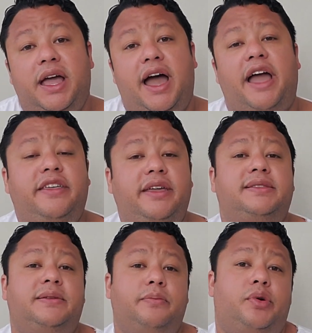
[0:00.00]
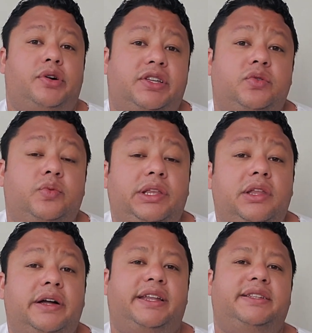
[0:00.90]
I think it's important we
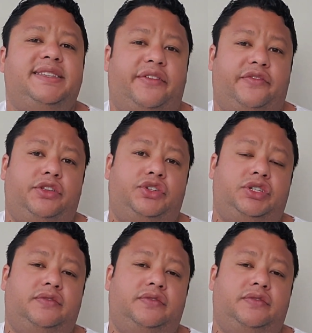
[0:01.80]
look at a definition